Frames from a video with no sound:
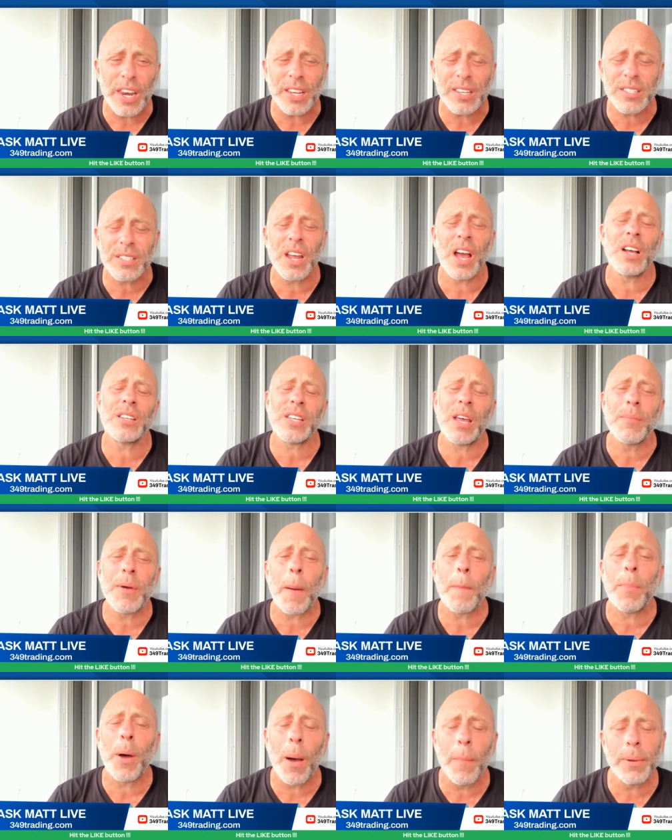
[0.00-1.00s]
any stocks. I'm
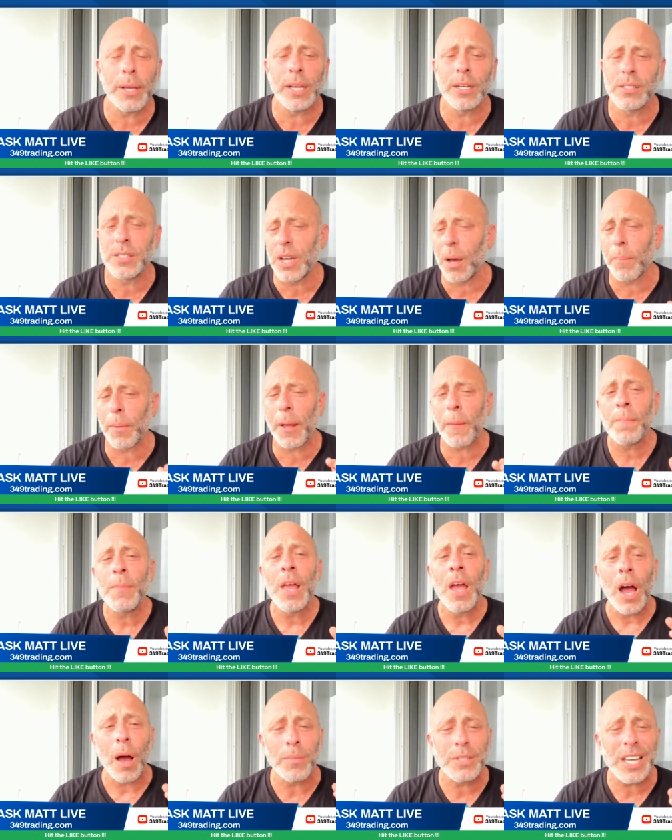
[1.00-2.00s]
not pumping and dumping.
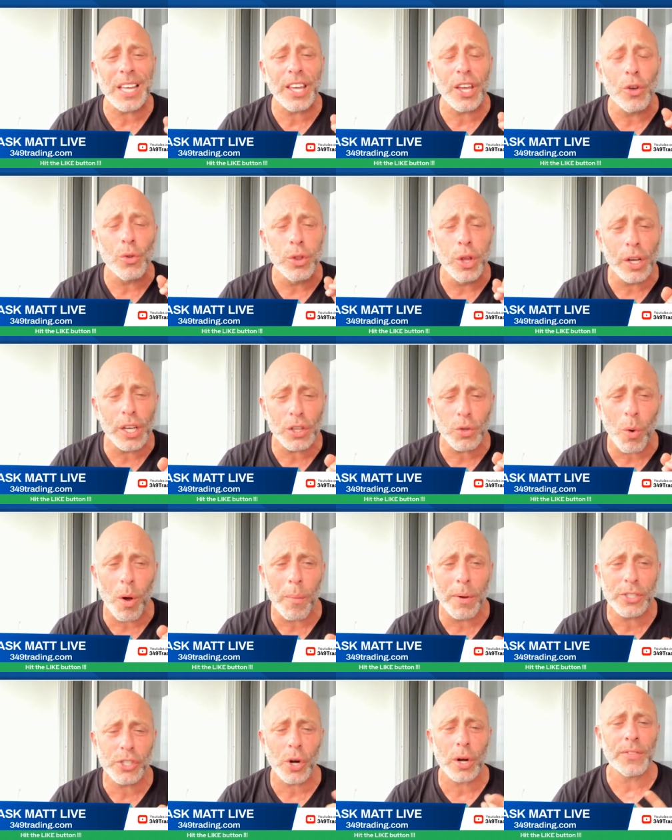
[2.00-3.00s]
I'm telling you, look at the 1
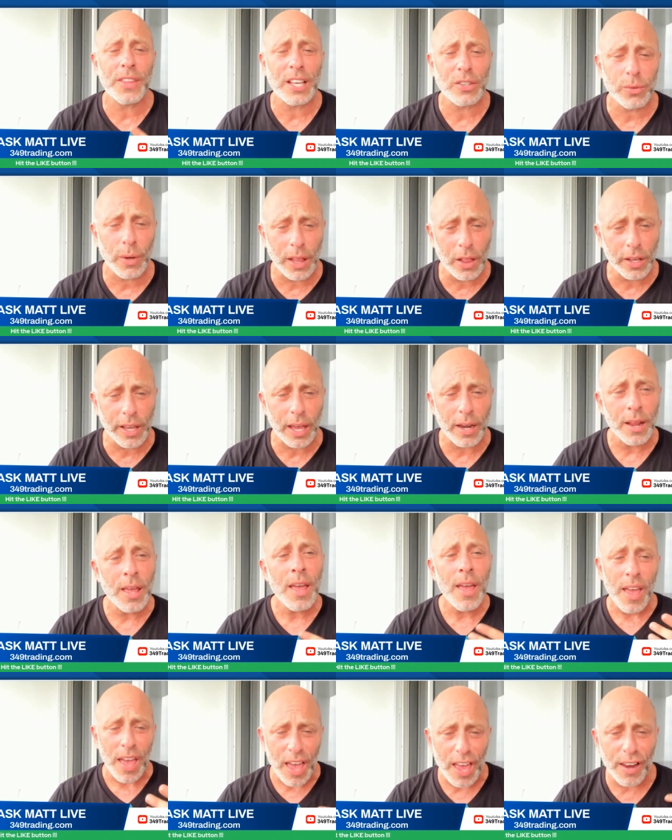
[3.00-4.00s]
month chart. That's what I look at.
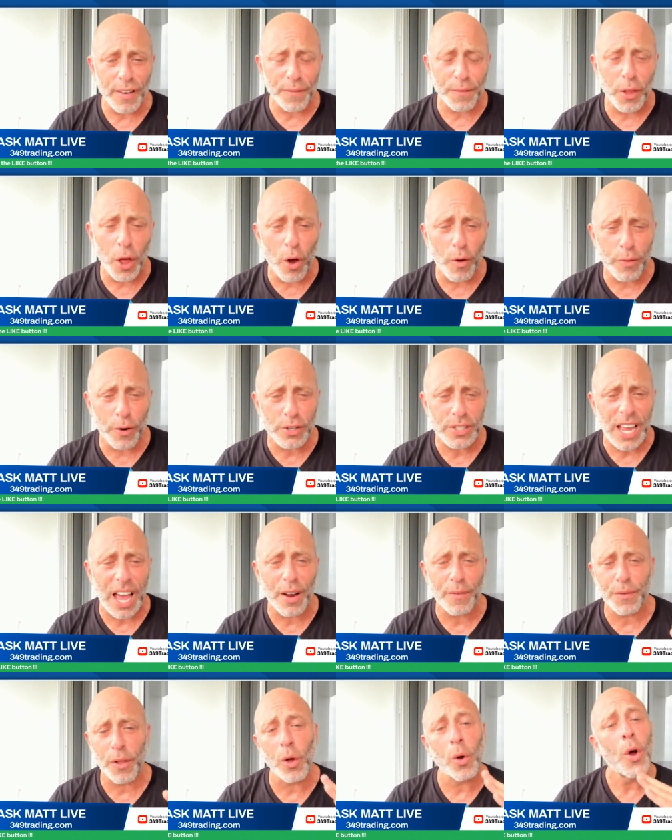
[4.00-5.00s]
Inflow versus
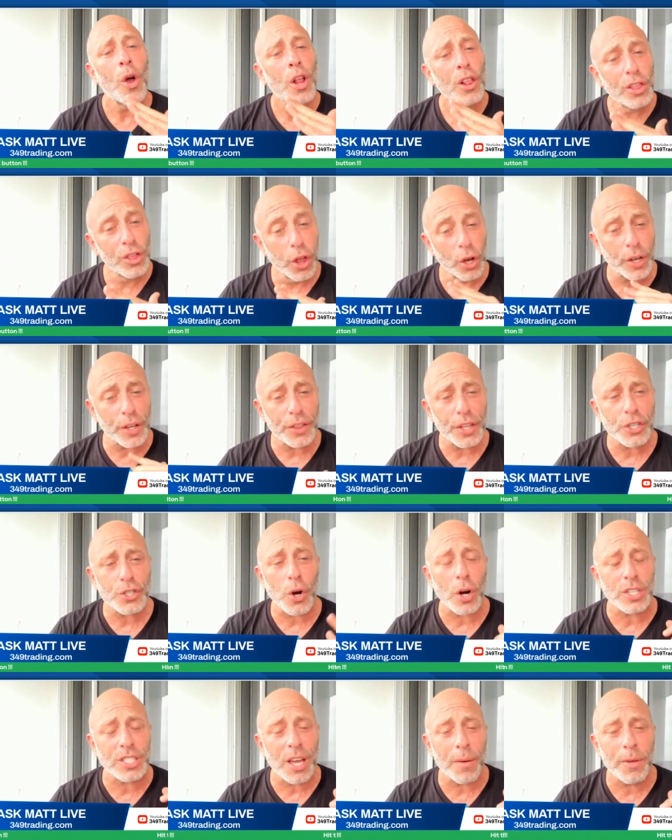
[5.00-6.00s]
outflow. Look at the
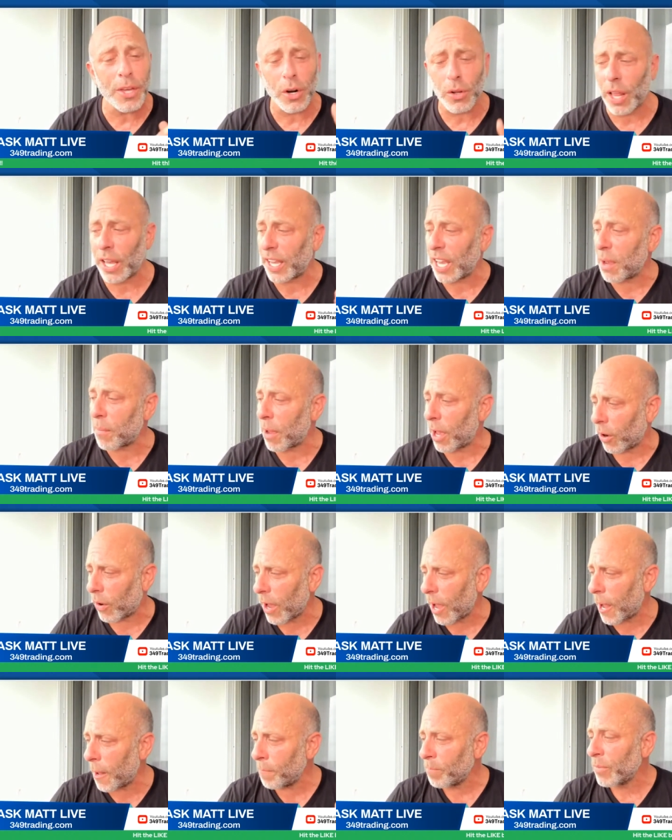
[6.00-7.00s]
chart. Tell me you don't like eBay,
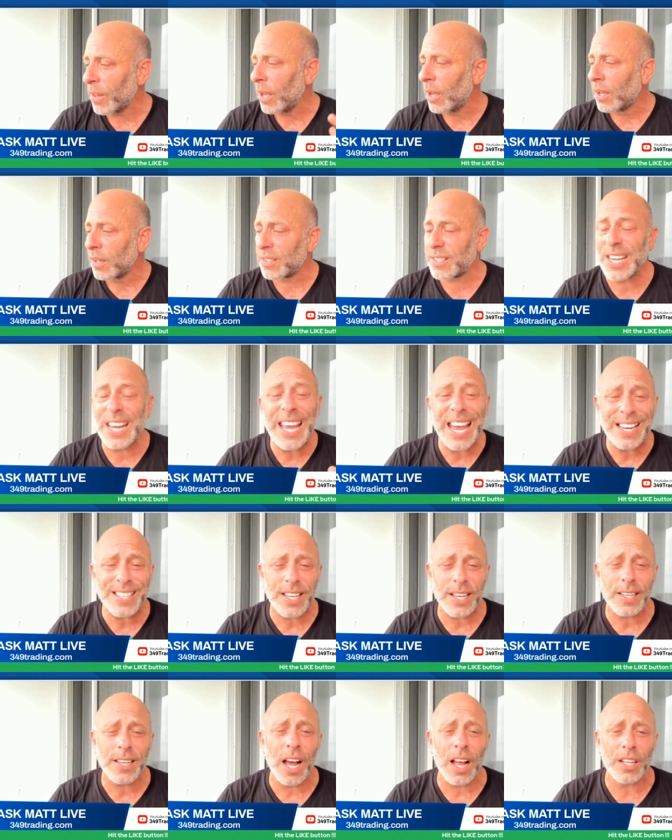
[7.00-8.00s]
okay? Seagate
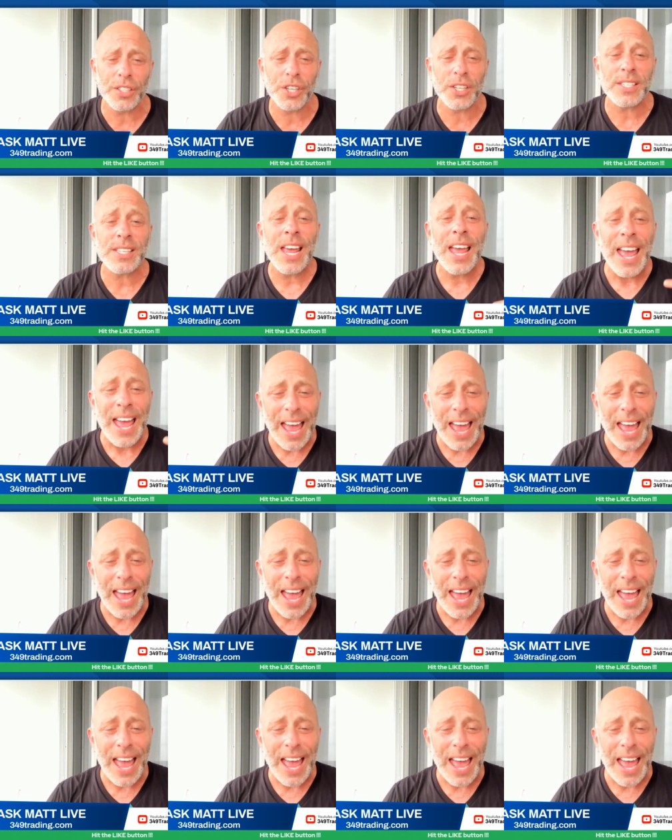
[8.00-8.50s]
Technologies,